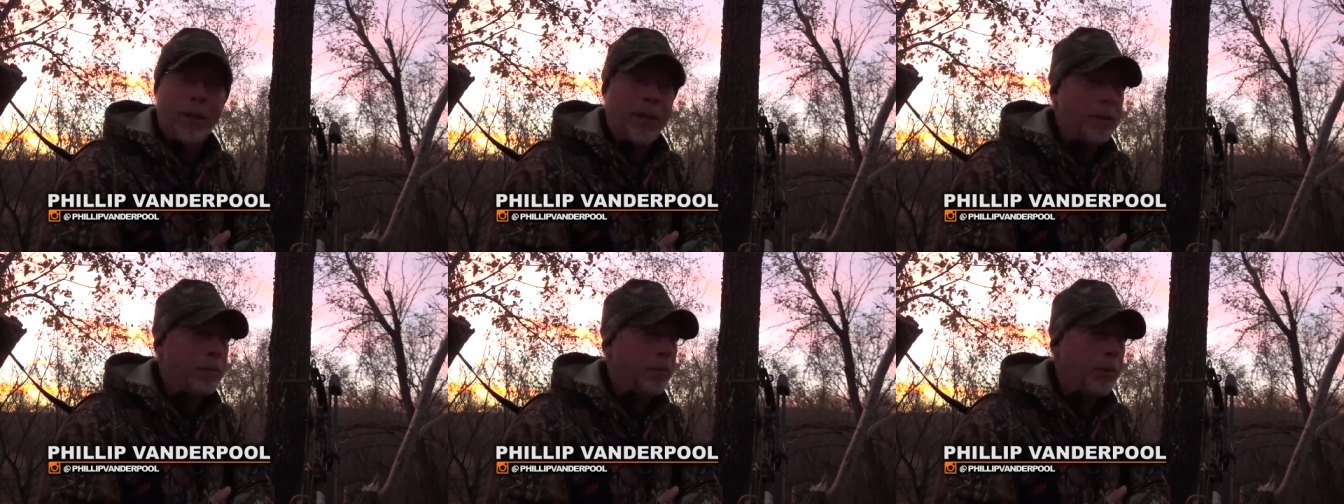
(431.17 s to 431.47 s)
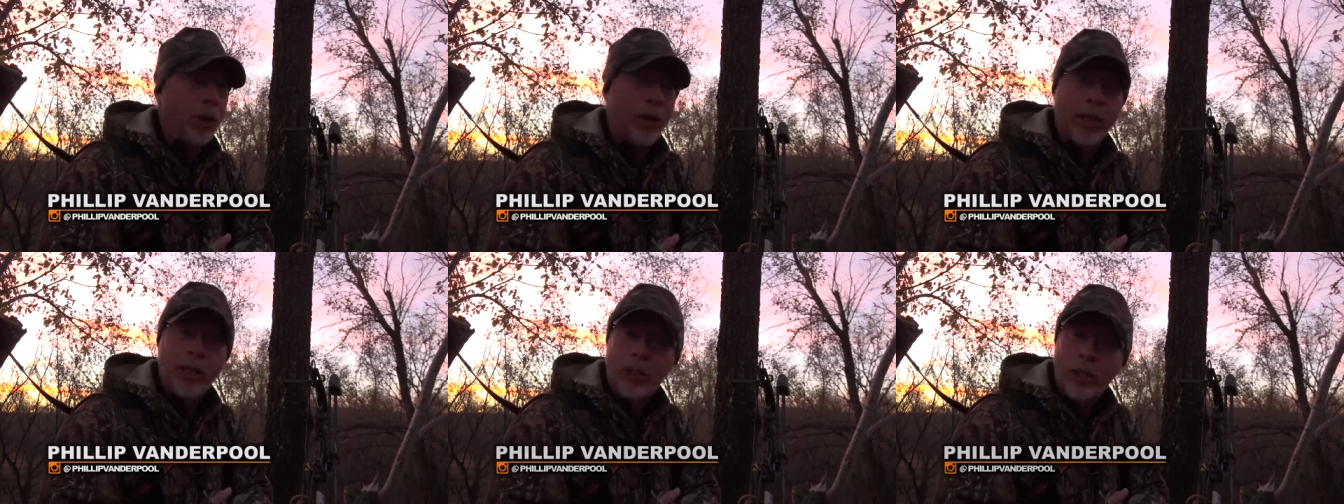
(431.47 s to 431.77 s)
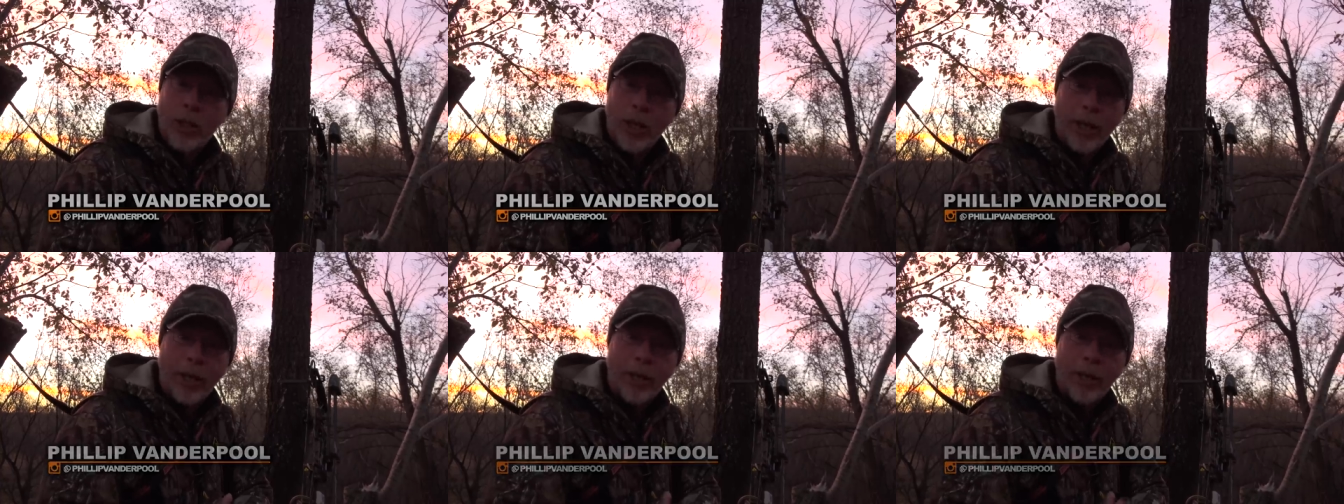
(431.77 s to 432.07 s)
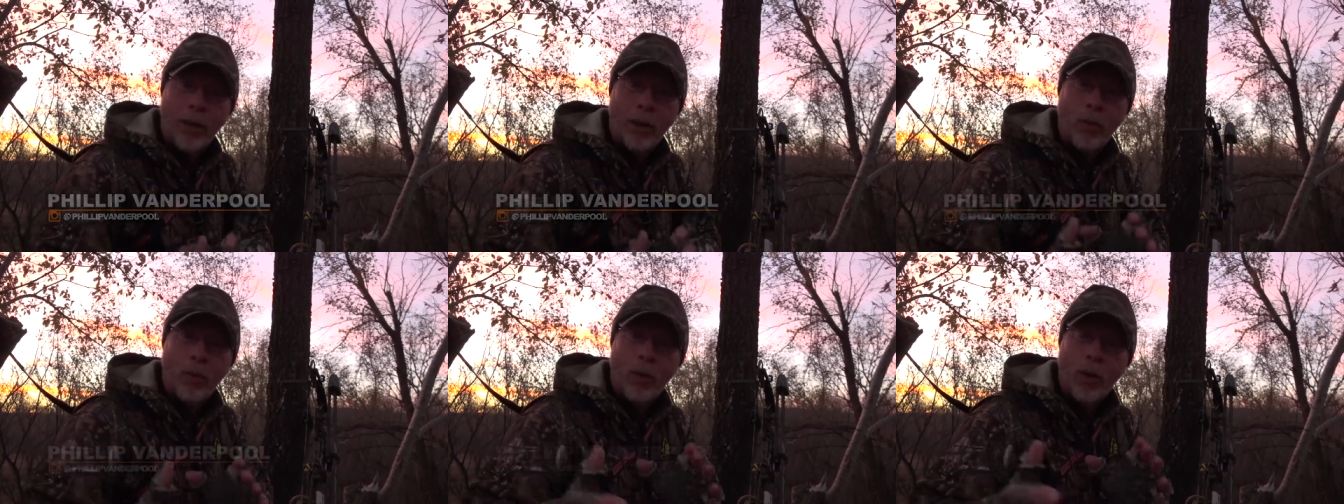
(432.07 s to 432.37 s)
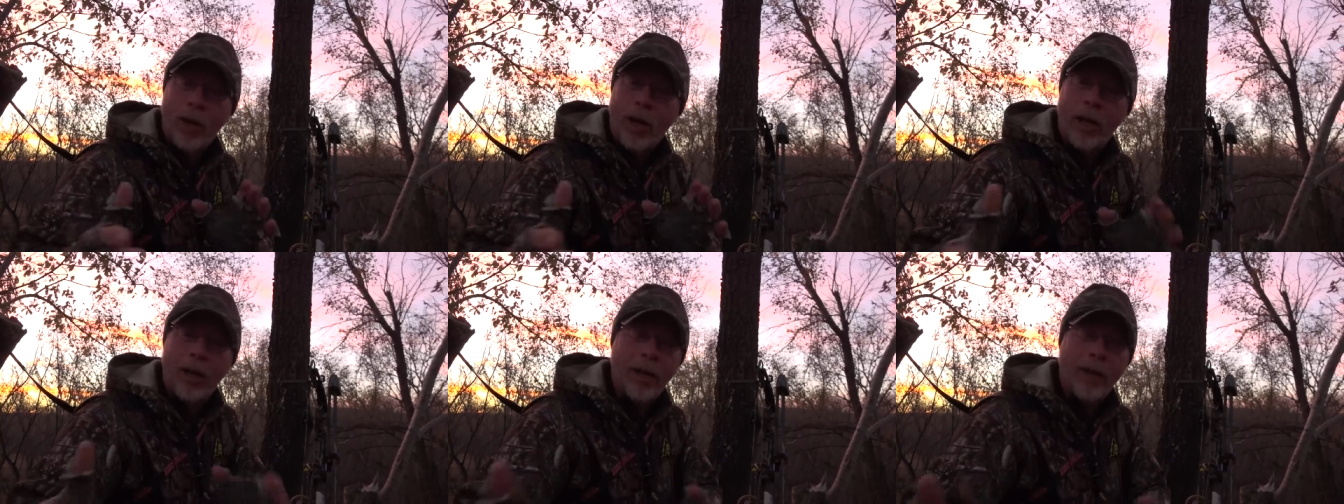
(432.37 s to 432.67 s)
being blessed out here,
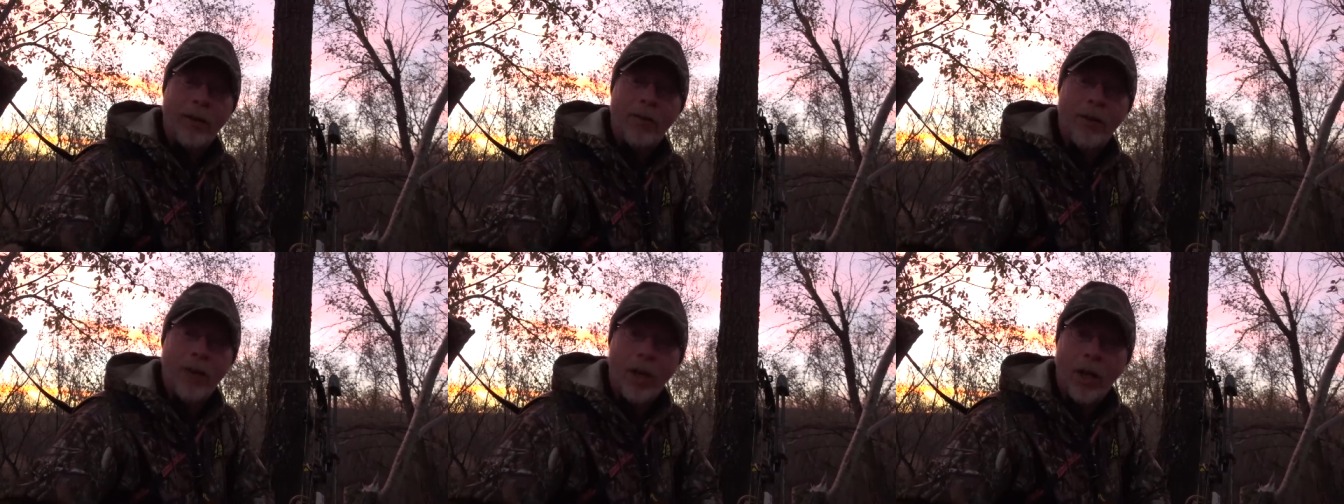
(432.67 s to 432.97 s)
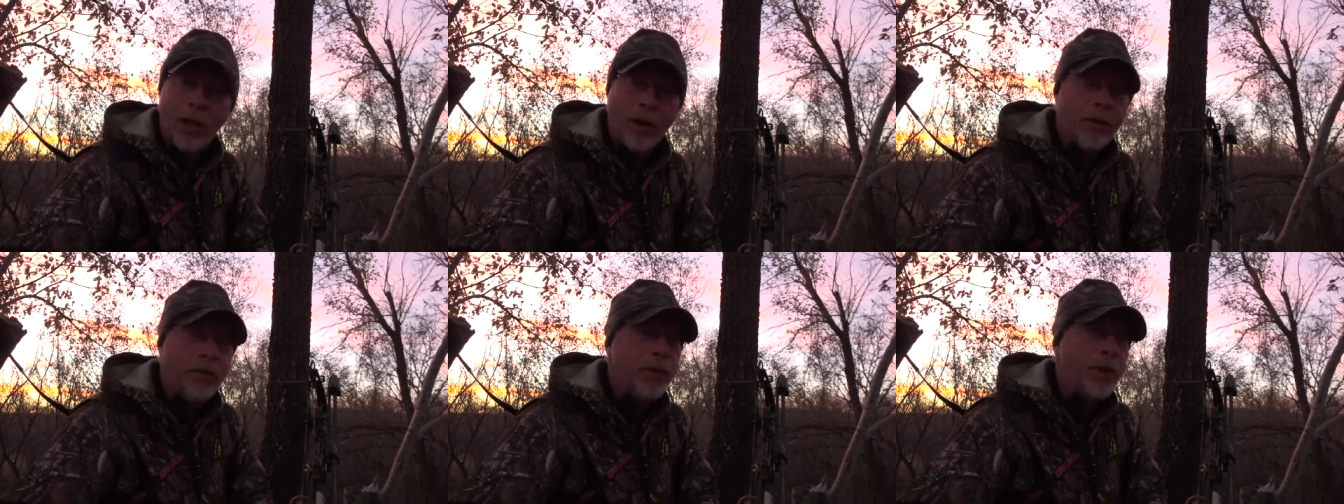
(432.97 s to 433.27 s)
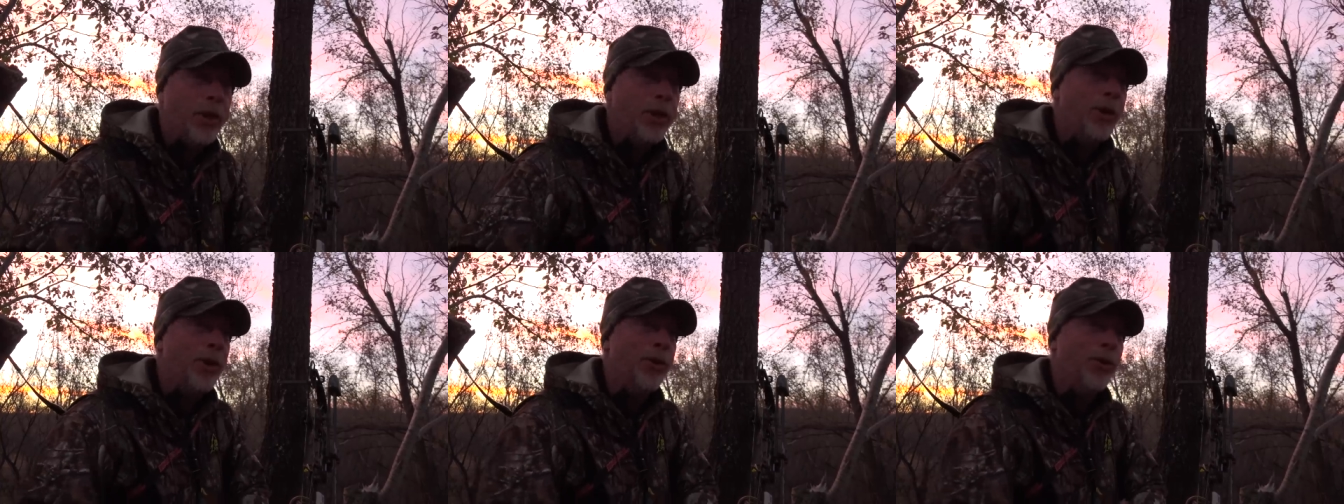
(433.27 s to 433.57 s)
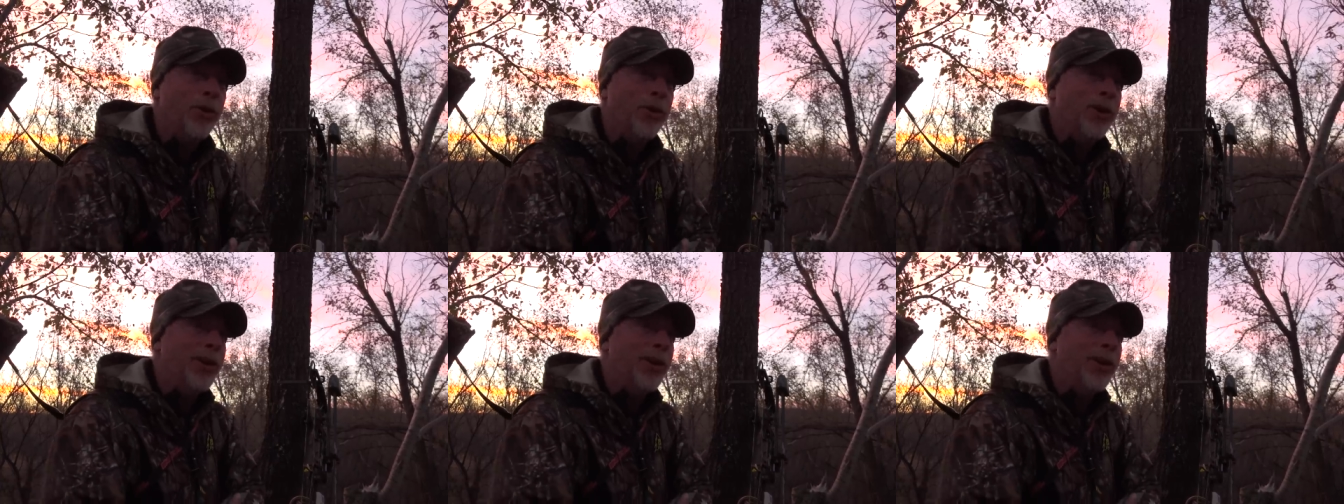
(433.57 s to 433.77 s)
what I live and love to do.